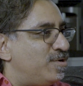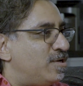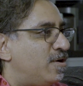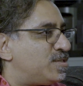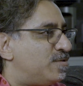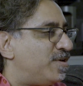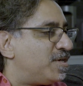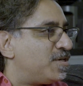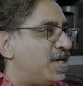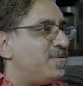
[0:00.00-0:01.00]
when Arsene
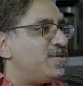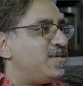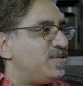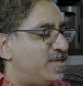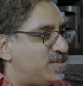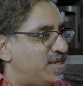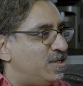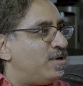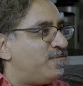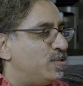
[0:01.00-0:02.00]
Wenger came in, they say
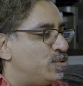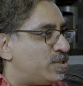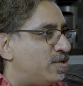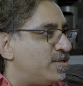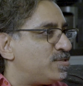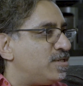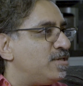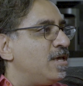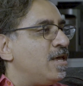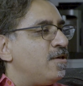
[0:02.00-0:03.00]
he revolutionised the
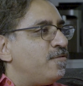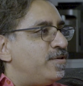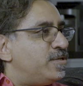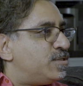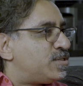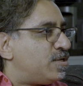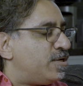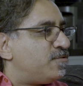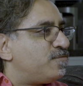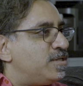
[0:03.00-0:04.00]
fitness
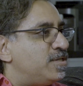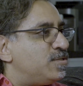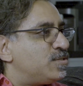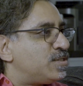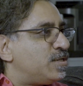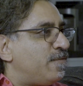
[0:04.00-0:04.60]
side of things.